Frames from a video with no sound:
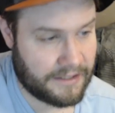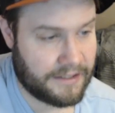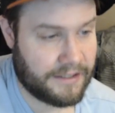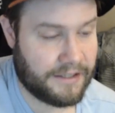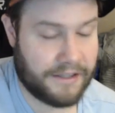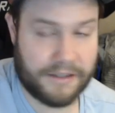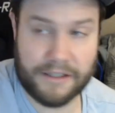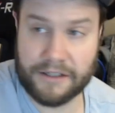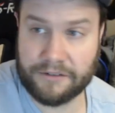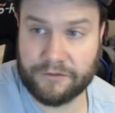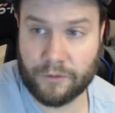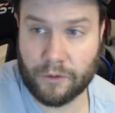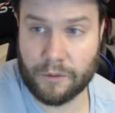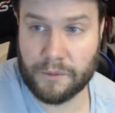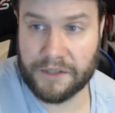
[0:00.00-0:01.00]

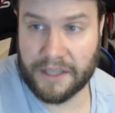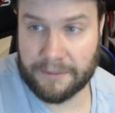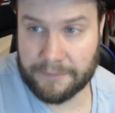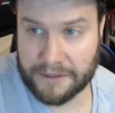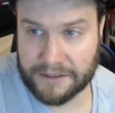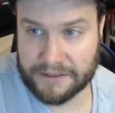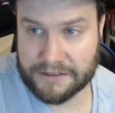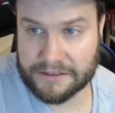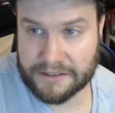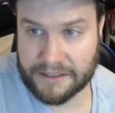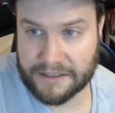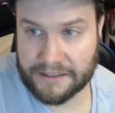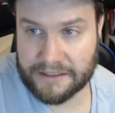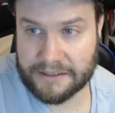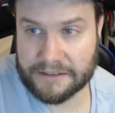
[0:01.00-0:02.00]
Therefore, what that means
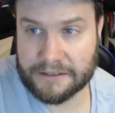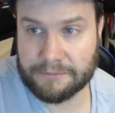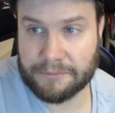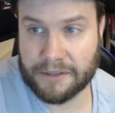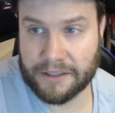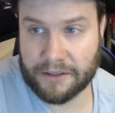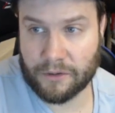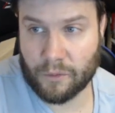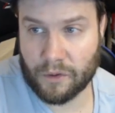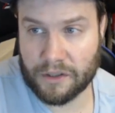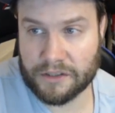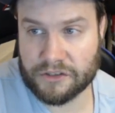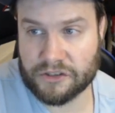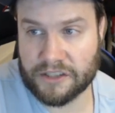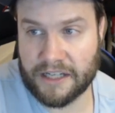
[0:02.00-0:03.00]
is player
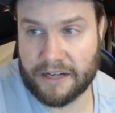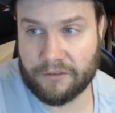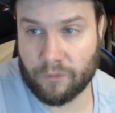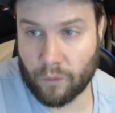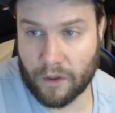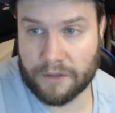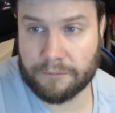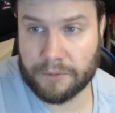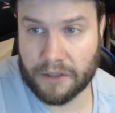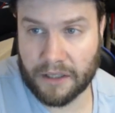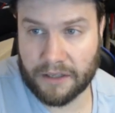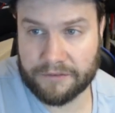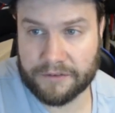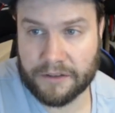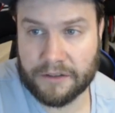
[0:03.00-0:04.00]
1 should have 1
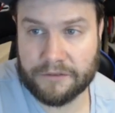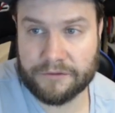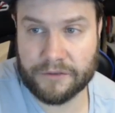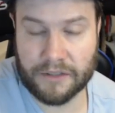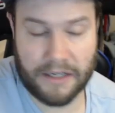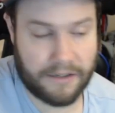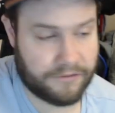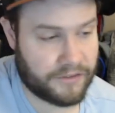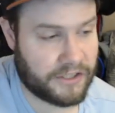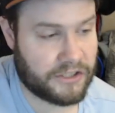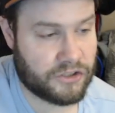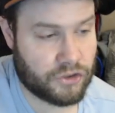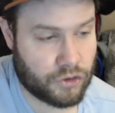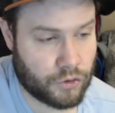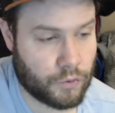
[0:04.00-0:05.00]
bluff for every
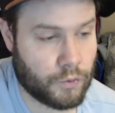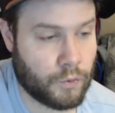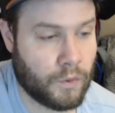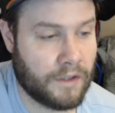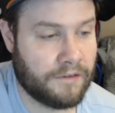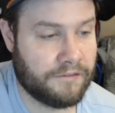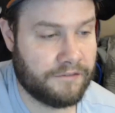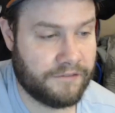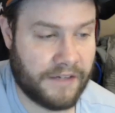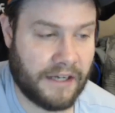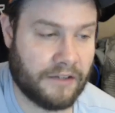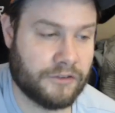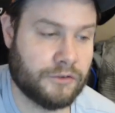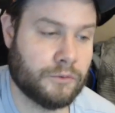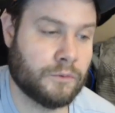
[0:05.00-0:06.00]
2
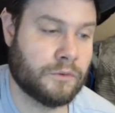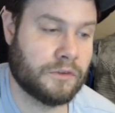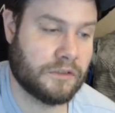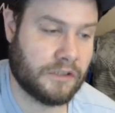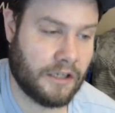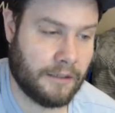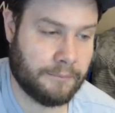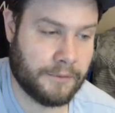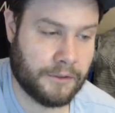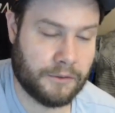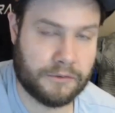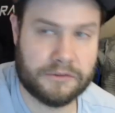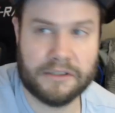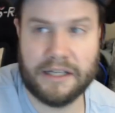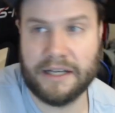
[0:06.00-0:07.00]
value
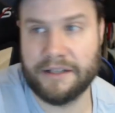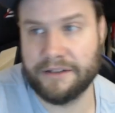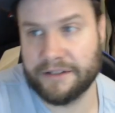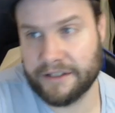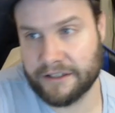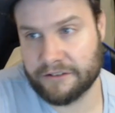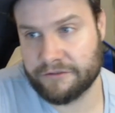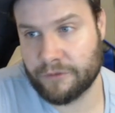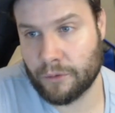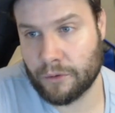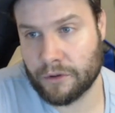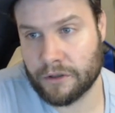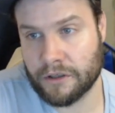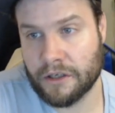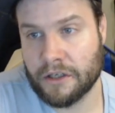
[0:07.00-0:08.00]
combos, and
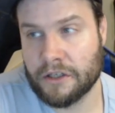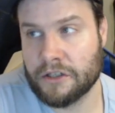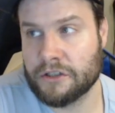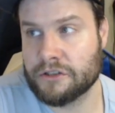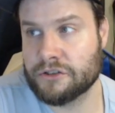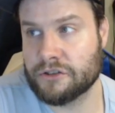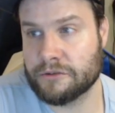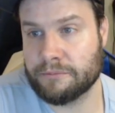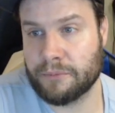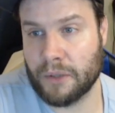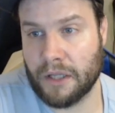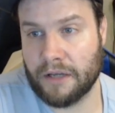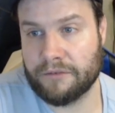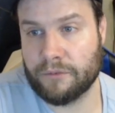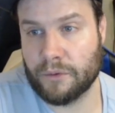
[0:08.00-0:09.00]
therefore should
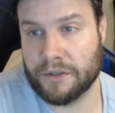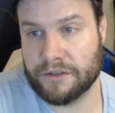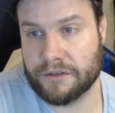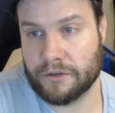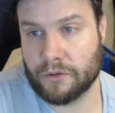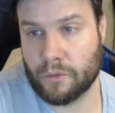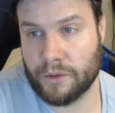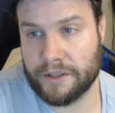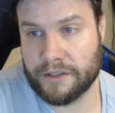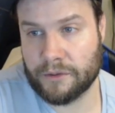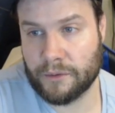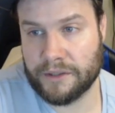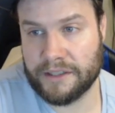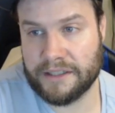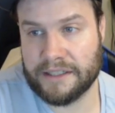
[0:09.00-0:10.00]
bluff with queen
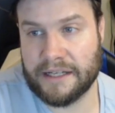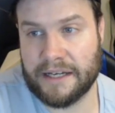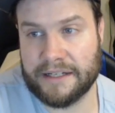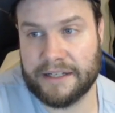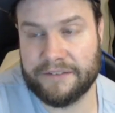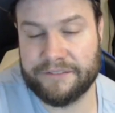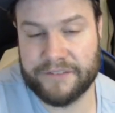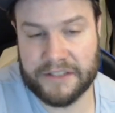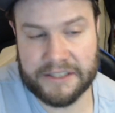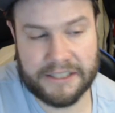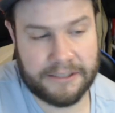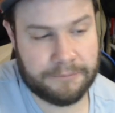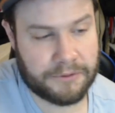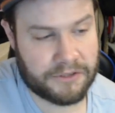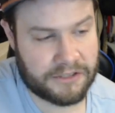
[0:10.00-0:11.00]
queen at a
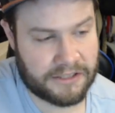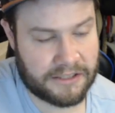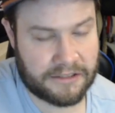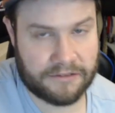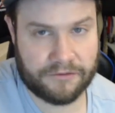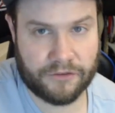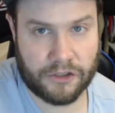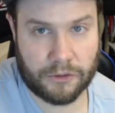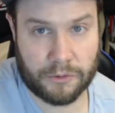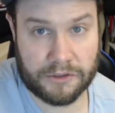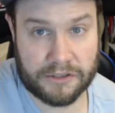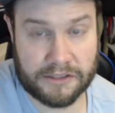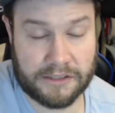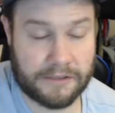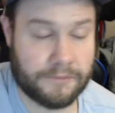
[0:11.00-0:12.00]
50%
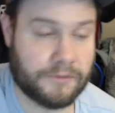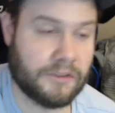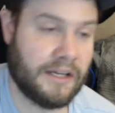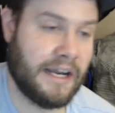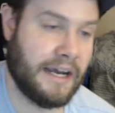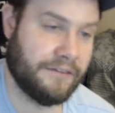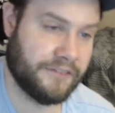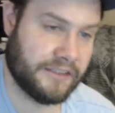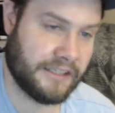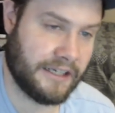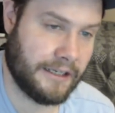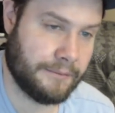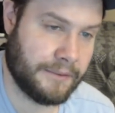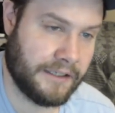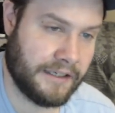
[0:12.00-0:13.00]
frequency. So half the
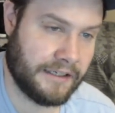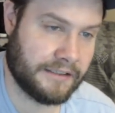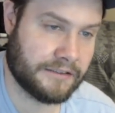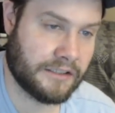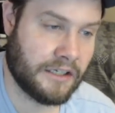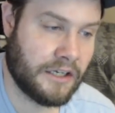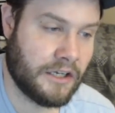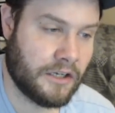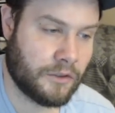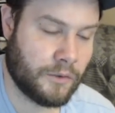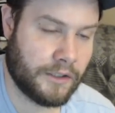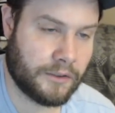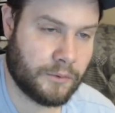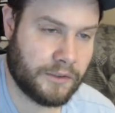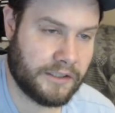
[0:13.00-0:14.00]
time he has
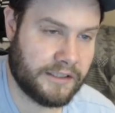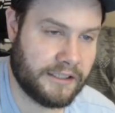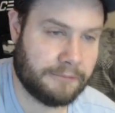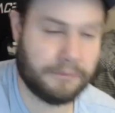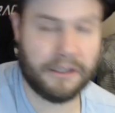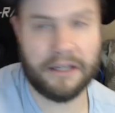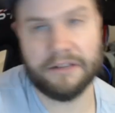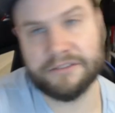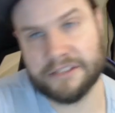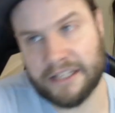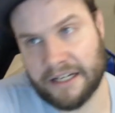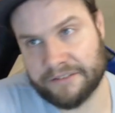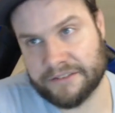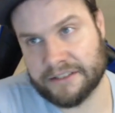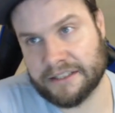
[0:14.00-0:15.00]
queen queen, he bluffs.
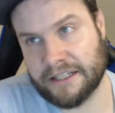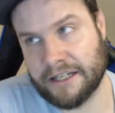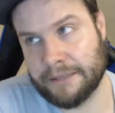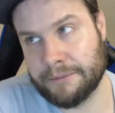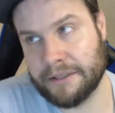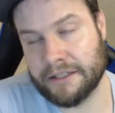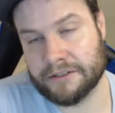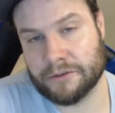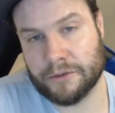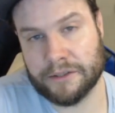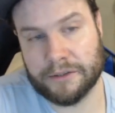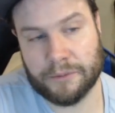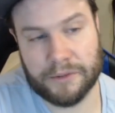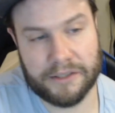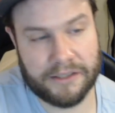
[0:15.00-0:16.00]
Half the time he has
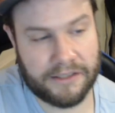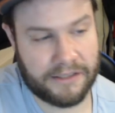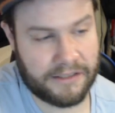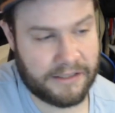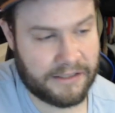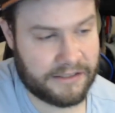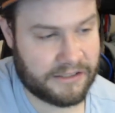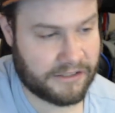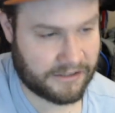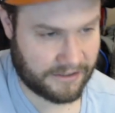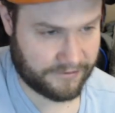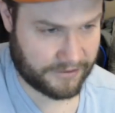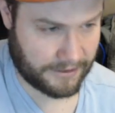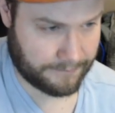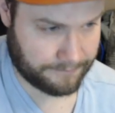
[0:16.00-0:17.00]
queen queen, he just
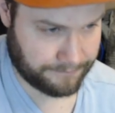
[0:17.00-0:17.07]
gives up.